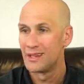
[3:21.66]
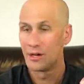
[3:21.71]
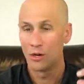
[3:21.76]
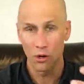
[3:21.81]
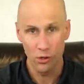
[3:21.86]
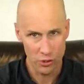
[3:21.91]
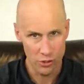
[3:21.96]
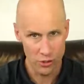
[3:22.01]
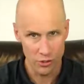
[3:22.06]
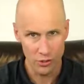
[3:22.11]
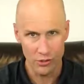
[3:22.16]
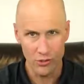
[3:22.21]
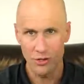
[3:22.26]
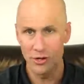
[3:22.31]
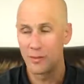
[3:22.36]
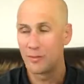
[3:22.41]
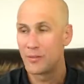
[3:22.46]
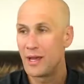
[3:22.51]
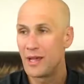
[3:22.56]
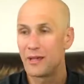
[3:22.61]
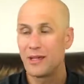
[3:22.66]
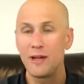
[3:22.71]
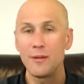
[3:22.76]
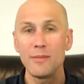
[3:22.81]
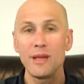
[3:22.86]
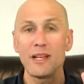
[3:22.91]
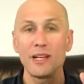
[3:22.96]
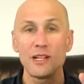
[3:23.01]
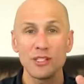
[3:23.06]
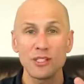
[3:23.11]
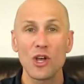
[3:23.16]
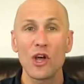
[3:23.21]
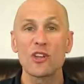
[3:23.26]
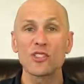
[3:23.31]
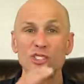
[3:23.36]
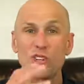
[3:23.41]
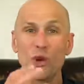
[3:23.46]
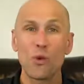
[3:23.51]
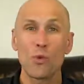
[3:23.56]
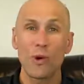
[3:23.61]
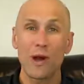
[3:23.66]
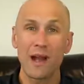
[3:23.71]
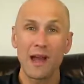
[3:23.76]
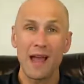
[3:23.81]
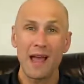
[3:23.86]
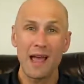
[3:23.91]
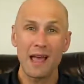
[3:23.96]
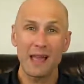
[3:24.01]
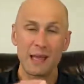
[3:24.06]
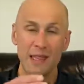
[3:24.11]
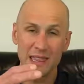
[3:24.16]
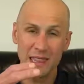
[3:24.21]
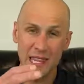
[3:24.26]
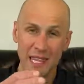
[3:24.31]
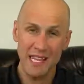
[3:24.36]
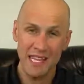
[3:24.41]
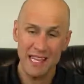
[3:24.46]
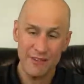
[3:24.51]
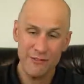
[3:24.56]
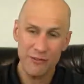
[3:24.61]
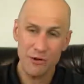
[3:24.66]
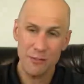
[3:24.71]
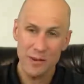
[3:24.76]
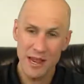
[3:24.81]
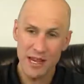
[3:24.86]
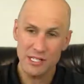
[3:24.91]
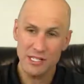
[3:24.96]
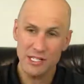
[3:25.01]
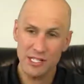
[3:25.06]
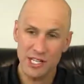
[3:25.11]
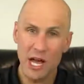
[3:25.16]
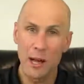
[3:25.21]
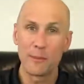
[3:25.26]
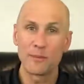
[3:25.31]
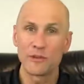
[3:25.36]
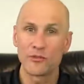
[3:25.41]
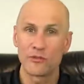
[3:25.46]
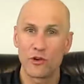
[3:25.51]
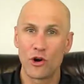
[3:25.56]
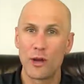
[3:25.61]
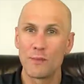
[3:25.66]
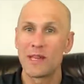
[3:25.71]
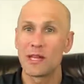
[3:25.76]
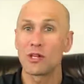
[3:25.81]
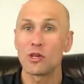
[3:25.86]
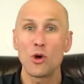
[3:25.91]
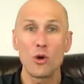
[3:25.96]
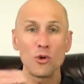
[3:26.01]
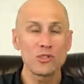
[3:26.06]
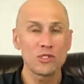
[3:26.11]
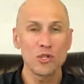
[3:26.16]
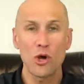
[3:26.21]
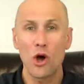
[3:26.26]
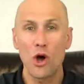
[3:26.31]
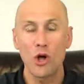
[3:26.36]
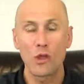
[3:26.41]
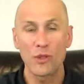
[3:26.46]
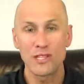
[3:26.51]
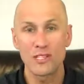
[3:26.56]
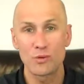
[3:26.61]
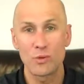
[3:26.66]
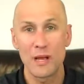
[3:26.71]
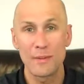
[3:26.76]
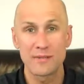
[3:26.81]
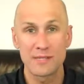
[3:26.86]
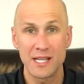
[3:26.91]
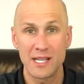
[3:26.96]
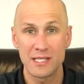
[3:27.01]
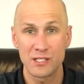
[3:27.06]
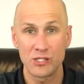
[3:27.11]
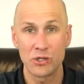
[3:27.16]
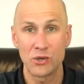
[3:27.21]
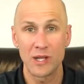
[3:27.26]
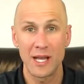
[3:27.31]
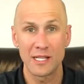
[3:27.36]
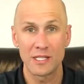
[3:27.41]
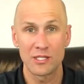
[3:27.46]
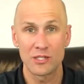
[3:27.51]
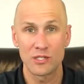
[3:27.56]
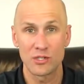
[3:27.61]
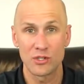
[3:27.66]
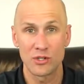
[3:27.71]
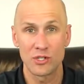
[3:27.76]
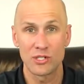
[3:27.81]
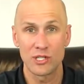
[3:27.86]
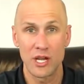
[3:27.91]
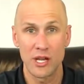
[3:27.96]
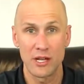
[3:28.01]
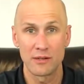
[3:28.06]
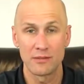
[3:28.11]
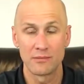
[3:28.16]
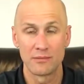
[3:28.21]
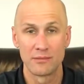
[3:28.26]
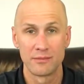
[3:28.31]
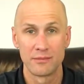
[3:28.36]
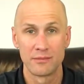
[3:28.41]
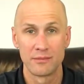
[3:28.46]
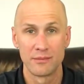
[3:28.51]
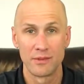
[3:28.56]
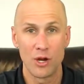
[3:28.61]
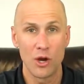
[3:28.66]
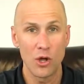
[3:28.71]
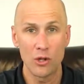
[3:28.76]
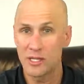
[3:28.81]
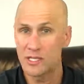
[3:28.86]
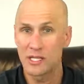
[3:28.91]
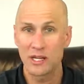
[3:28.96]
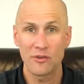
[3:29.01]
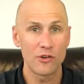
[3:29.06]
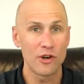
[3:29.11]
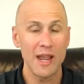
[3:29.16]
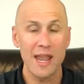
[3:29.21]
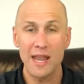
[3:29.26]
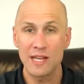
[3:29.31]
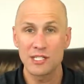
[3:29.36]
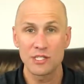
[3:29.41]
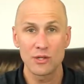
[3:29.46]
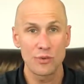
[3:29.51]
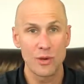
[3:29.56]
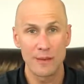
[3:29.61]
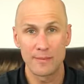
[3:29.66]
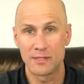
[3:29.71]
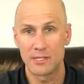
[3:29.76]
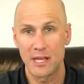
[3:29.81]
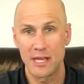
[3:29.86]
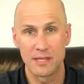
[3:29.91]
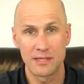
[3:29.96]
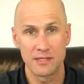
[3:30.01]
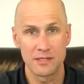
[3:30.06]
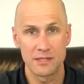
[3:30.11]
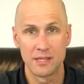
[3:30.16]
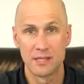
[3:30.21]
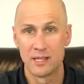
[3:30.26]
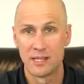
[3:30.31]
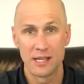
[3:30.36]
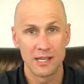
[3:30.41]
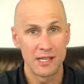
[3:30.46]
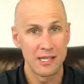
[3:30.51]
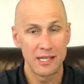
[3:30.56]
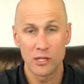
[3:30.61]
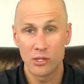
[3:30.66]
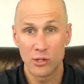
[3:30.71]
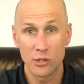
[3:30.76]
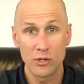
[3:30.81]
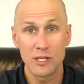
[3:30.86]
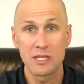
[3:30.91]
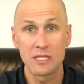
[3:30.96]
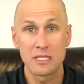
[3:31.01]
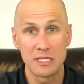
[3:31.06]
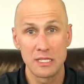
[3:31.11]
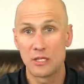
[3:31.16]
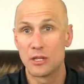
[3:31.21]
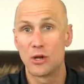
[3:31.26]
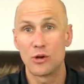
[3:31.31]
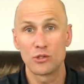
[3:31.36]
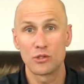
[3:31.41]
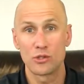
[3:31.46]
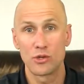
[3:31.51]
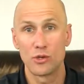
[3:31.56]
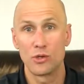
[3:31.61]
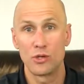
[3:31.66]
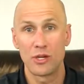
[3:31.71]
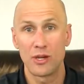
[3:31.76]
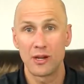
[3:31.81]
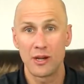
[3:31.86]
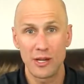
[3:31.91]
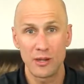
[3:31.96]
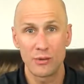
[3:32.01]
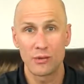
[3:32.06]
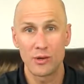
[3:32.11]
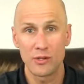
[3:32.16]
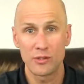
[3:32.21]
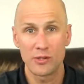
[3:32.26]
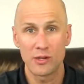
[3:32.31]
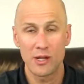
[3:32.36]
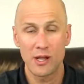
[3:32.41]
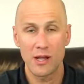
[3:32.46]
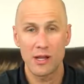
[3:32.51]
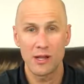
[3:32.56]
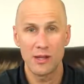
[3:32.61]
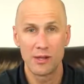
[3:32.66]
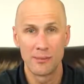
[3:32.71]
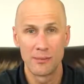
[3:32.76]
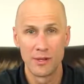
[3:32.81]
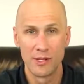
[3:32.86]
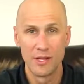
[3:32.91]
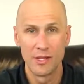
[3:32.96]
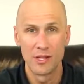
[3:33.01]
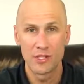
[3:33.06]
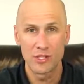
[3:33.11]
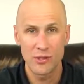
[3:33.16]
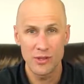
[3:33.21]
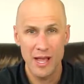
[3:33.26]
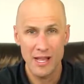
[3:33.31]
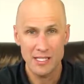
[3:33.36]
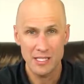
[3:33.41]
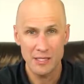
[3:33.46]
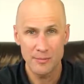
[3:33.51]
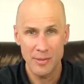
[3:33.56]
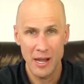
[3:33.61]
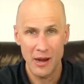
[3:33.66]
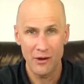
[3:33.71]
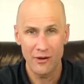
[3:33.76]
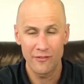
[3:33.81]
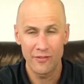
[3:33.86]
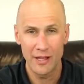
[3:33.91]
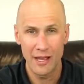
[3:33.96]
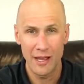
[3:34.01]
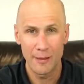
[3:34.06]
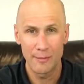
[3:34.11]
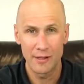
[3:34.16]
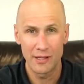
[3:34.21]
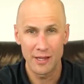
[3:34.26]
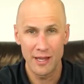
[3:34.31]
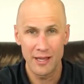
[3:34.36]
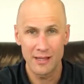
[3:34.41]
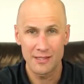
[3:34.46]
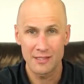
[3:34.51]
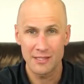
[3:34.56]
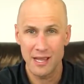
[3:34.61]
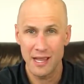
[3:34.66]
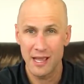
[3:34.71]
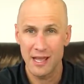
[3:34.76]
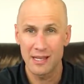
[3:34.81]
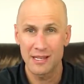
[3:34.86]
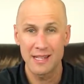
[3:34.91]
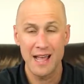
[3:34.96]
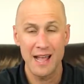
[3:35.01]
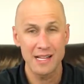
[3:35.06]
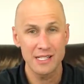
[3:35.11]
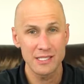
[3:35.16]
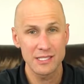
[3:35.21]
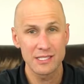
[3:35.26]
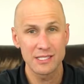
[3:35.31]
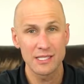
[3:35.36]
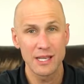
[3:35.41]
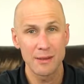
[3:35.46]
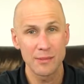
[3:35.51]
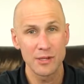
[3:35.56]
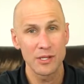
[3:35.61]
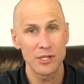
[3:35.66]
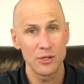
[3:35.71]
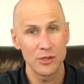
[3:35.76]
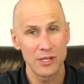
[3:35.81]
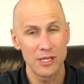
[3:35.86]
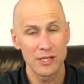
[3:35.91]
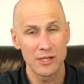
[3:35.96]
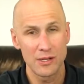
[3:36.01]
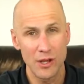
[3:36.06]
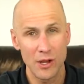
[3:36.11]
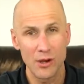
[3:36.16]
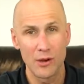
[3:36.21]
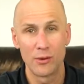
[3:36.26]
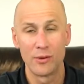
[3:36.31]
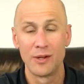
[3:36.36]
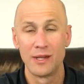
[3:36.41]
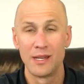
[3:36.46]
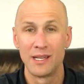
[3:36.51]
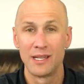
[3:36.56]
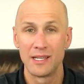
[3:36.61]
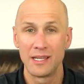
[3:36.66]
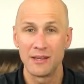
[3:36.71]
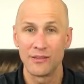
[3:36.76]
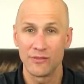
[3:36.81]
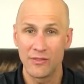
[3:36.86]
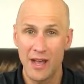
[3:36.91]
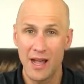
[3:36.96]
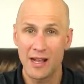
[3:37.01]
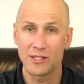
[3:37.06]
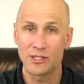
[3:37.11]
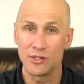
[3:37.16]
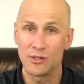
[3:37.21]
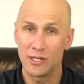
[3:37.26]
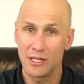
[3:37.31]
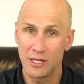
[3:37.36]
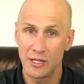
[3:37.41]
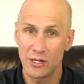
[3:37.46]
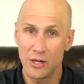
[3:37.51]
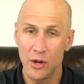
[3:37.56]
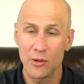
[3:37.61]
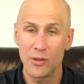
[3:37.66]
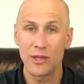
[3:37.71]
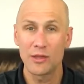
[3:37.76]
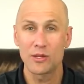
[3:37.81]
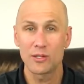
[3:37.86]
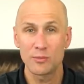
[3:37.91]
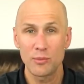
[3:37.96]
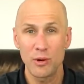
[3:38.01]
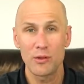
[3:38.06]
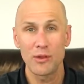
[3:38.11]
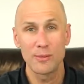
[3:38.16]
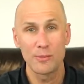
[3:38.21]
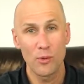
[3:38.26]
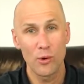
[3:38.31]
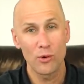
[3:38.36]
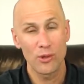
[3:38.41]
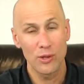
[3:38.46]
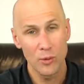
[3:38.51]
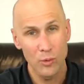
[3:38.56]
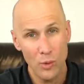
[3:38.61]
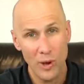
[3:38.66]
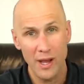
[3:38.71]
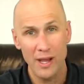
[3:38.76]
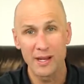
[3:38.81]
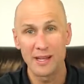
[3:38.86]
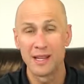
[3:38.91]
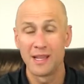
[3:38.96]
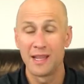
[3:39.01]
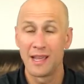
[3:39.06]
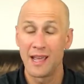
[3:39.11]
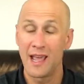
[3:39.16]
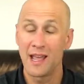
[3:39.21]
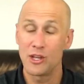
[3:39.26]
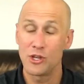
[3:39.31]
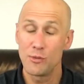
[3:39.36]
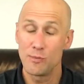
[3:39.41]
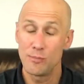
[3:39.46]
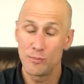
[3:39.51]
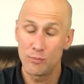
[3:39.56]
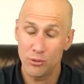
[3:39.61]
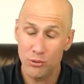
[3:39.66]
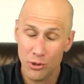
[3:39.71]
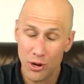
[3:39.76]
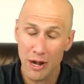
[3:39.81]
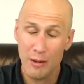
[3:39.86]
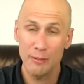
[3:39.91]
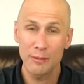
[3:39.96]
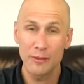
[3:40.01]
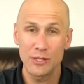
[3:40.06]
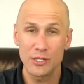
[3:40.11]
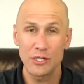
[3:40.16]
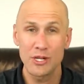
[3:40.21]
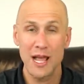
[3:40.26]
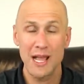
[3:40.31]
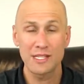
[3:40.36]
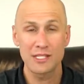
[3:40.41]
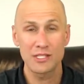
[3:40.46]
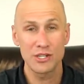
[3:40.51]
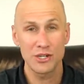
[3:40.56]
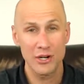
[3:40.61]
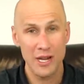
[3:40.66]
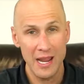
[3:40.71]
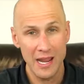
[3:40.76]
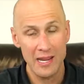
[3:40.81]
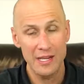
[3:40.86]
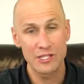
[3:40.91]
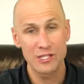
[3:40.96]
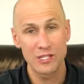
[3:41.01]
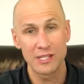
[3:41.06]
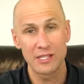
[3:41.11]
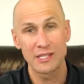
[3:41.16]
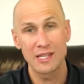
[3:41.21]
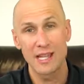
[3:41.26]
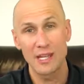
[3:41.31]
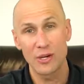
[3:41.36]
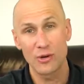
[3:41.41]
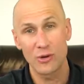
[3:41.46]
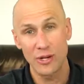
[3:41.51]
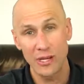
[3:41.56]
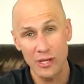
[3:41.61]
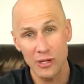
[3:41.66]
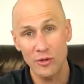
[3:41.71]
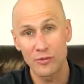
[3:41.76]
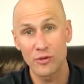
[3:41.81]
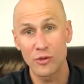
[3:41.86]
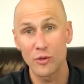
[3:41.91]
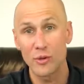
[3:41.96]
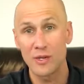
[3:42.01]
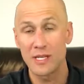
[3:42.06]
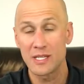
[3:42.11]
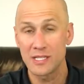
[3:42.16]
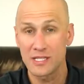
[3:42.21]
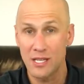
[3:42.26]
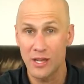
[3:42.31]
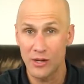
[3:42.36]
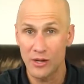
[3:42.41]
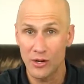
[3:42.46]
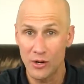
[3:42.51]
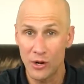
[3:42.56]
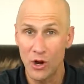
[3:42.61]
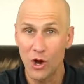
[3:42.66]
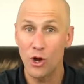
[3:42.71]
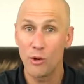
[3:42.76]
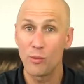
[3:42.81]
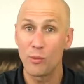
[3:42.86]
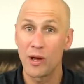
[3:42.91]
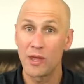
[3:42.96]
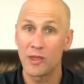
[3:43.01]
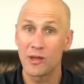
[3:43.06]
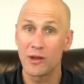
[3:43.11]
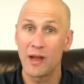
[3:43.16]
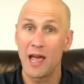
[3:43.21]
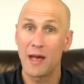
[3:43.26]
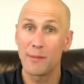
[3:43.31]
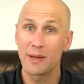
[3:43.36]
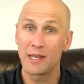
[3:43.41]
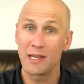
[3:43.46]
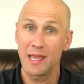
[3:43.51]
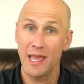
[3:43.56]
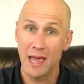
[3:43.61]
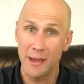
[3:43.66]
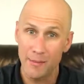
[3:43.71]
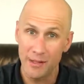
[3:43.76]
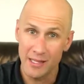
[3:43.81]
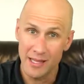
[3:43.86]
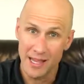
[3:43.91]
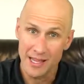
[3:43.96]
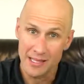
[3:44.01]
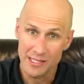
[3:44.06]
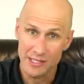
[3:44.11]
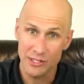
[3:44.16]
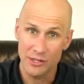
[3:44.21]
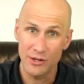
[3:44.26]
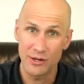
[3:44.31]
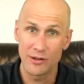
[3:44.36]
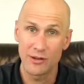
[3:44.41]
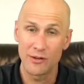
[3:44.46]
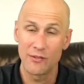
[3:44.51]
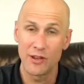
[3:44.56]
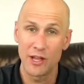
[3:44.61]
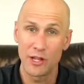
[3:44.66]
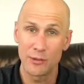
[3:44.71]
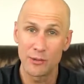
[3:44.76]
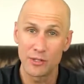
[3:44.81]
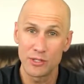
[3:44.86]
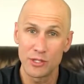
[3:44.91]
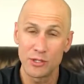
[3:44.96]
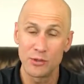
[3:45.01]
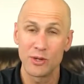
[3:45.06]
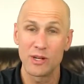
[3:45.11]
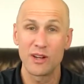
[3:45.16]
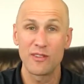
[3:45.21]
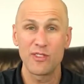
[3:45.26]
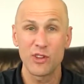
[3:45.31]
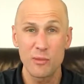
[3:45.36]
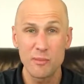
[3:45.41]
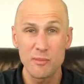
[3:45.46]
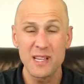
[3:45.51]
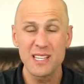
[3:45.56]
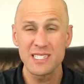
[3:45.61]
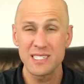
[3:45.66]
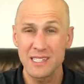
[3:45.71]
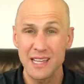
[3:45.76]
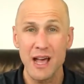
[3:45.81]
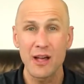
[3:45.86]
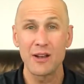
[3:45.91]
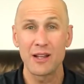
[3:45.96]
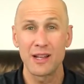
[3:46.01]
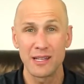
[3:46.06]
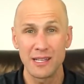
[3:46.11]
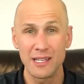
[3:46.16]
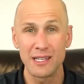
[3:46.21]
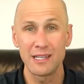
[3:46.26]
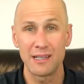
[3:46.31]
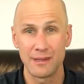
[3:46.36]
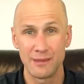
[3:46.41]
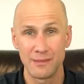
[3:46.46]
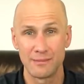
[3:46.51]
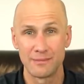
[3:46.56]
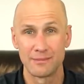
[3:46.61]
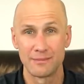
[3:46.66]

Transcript: or you're gonna pay them. And it's also where the information comes from that goes to all these websites that you like to search on, all these different agent websites, including Zillow, Trulia, and Realtor.com. So that's the power of the MLS, and that's something you need to know. In fact, you need to know that there's probably more than one, and you probably should ask your agent that you're interviewing to sell your home whether how many MLS they're available to and if they're missing out on any.